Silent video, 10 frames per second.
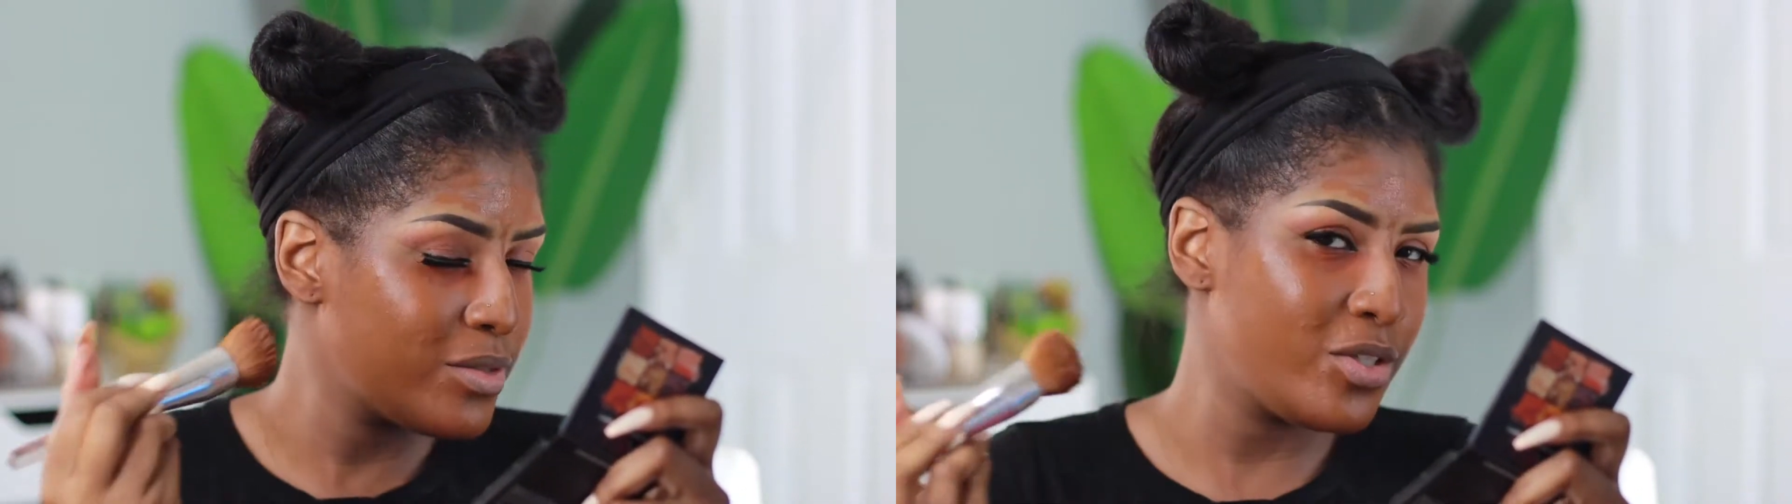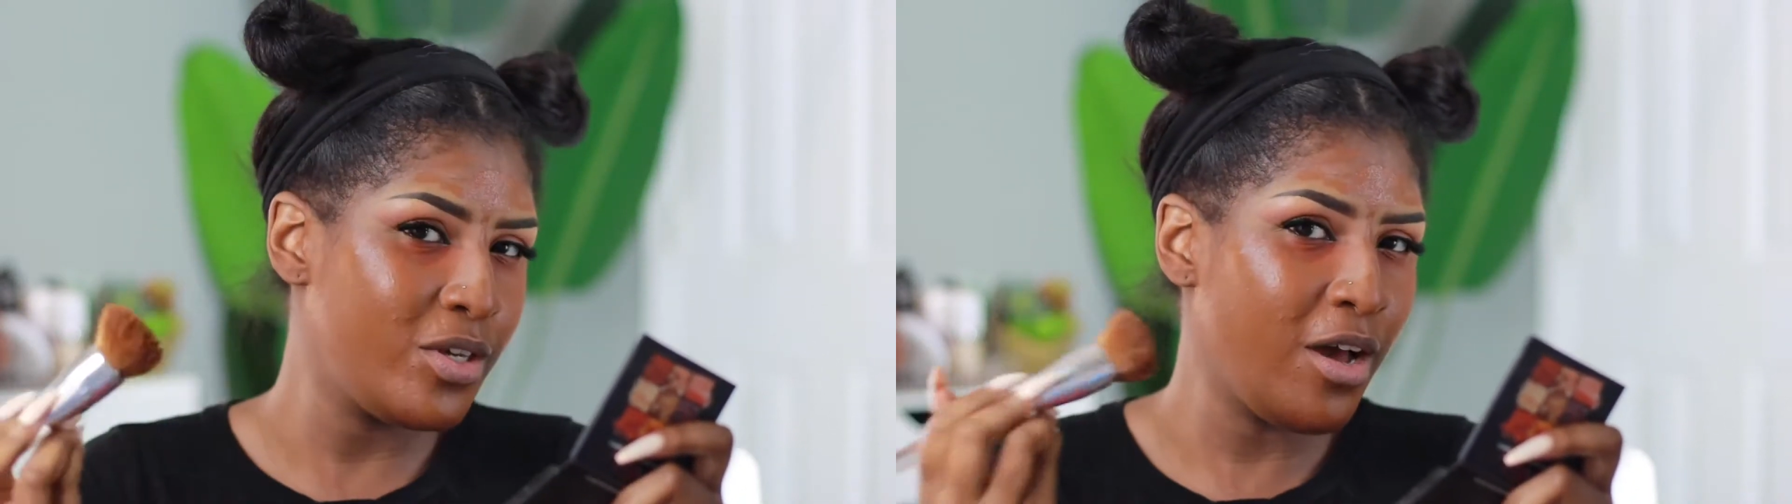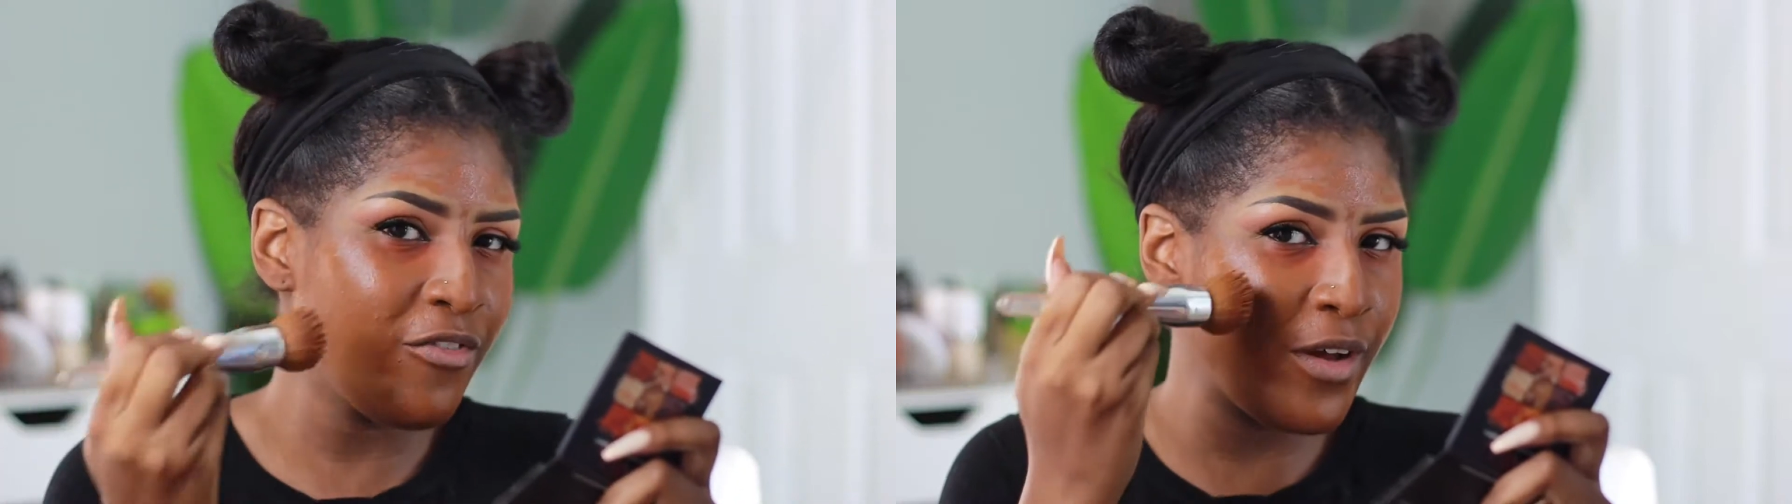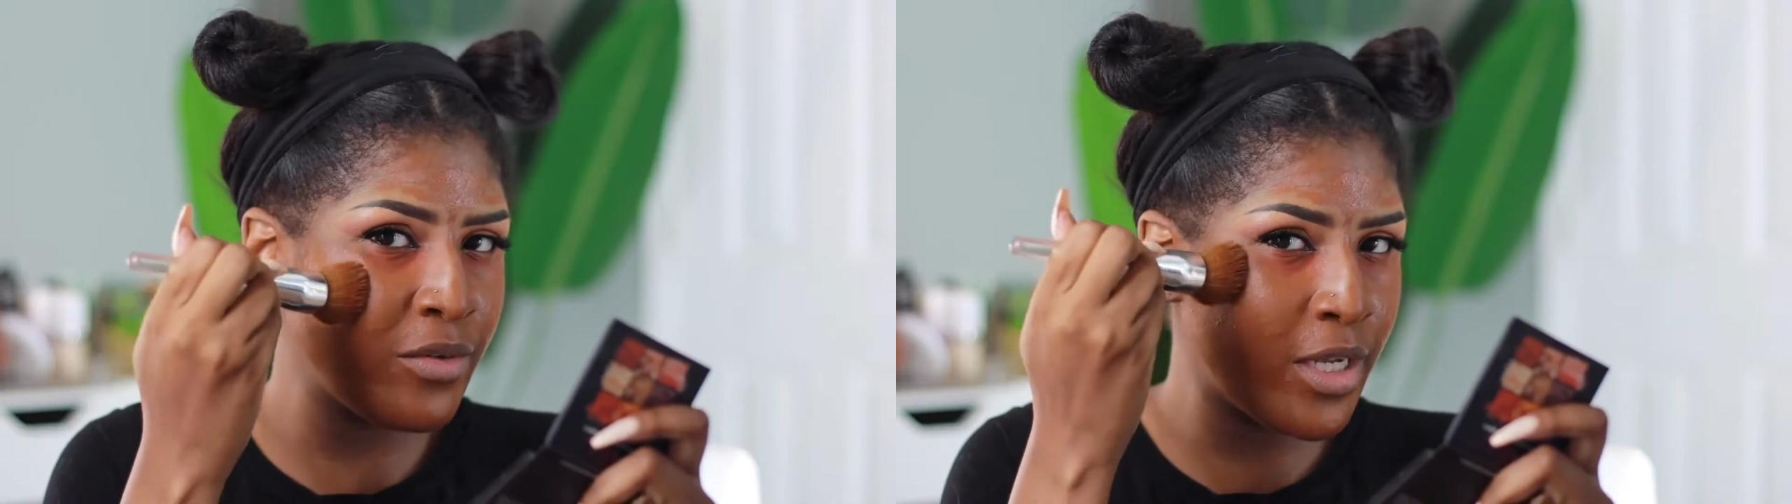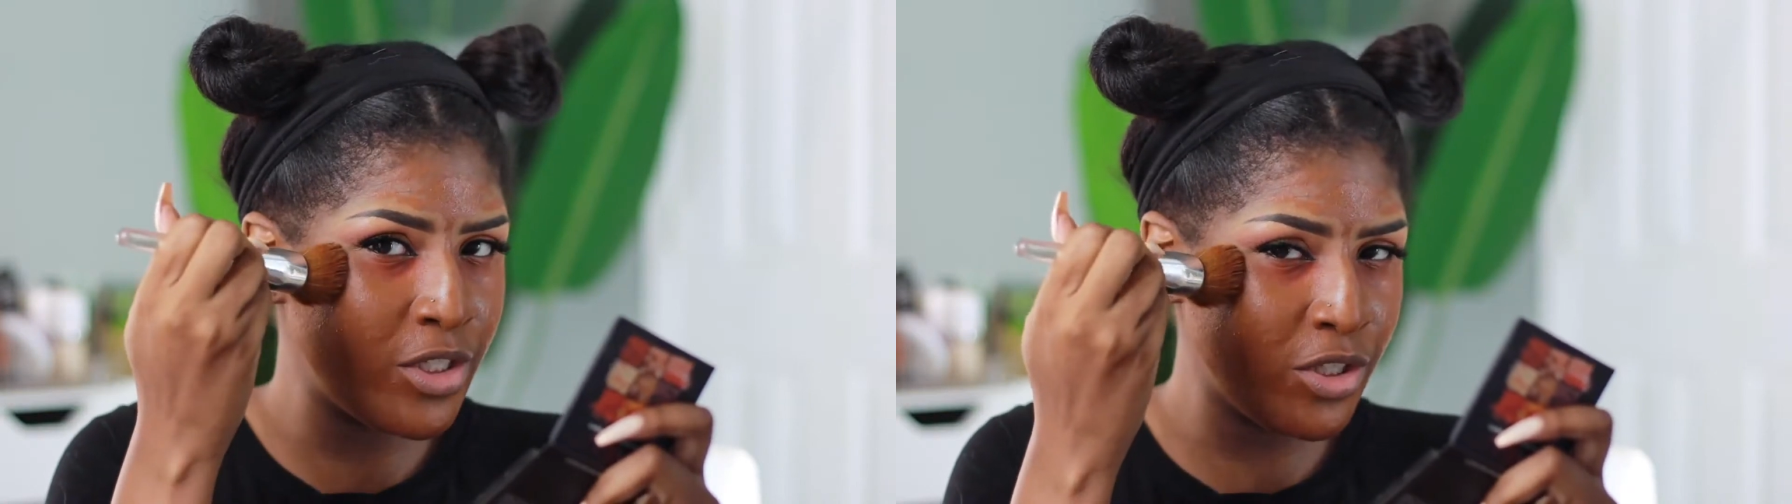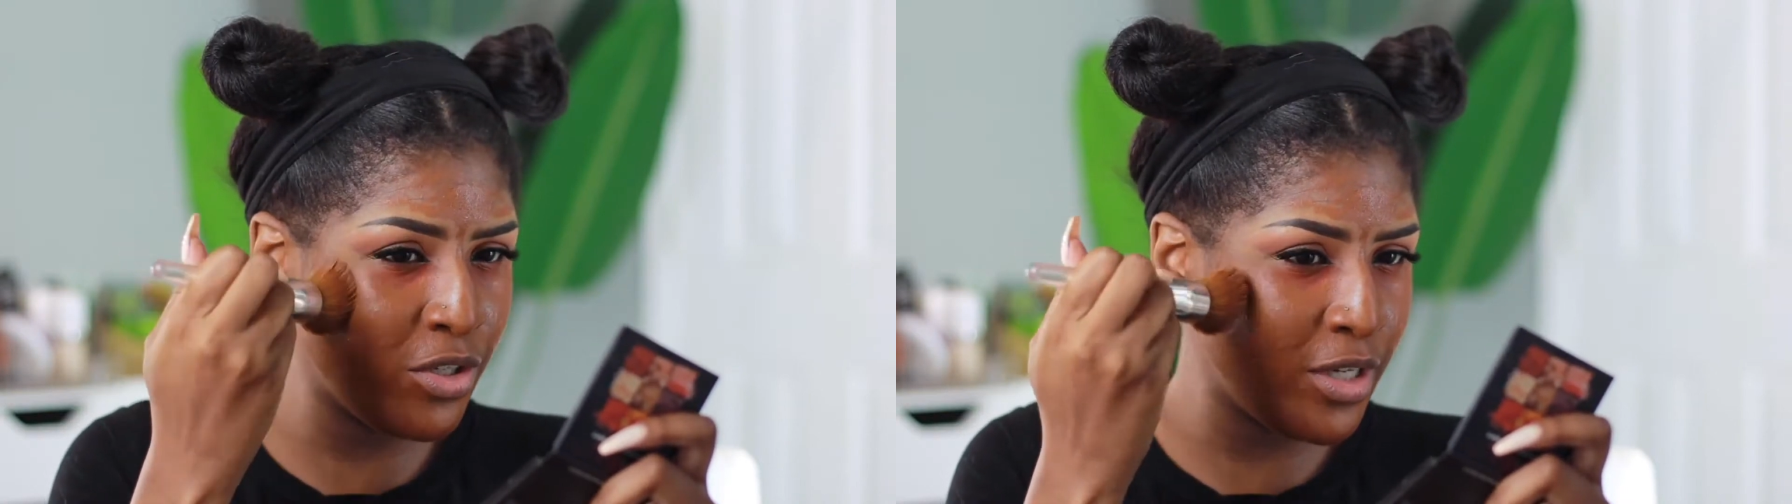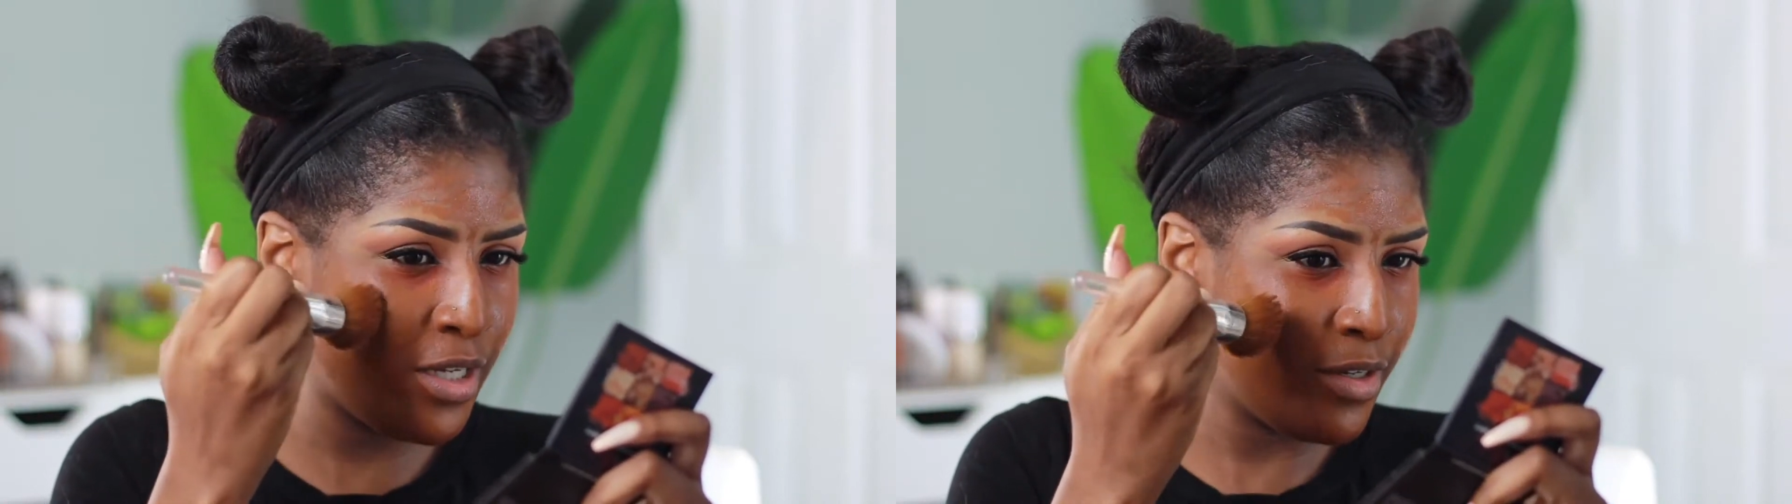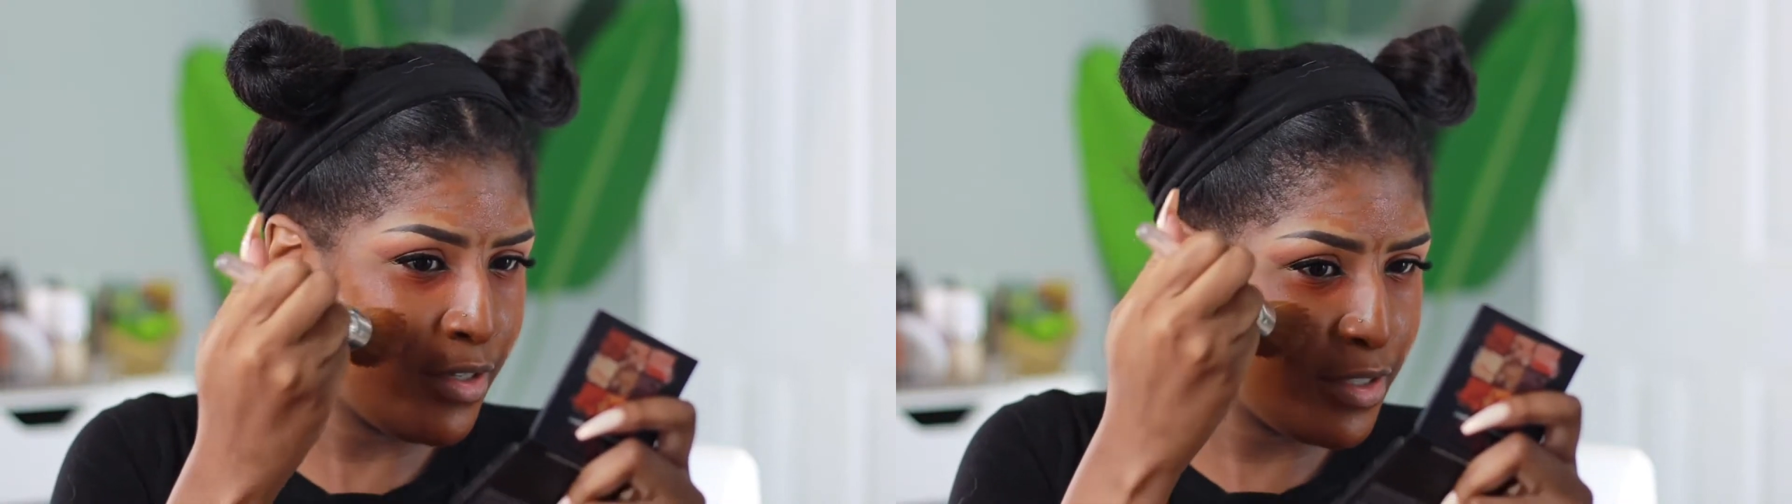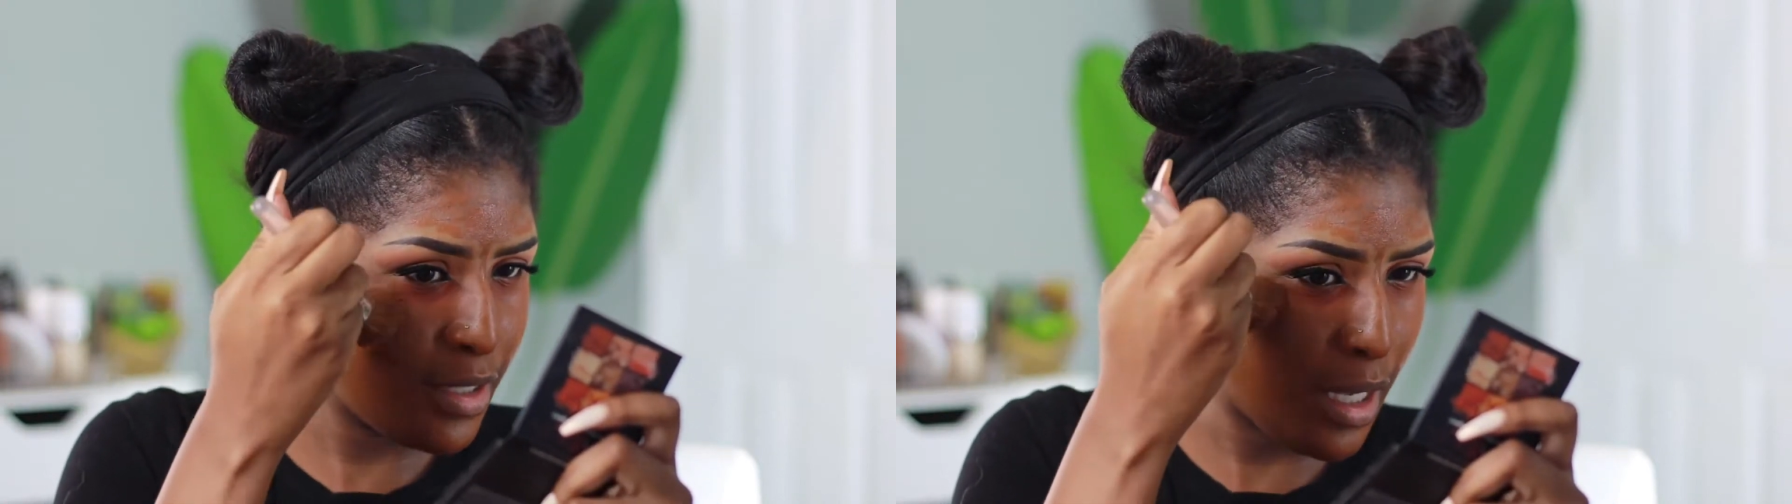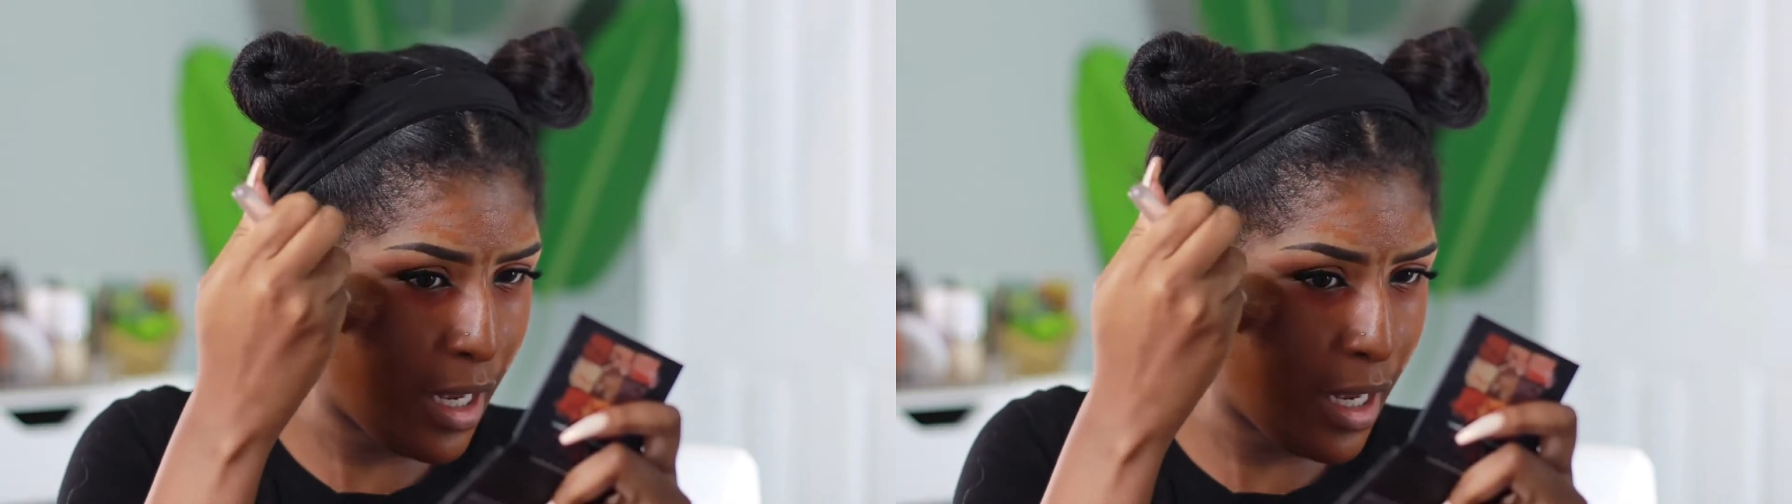Do y'all foundation your ears?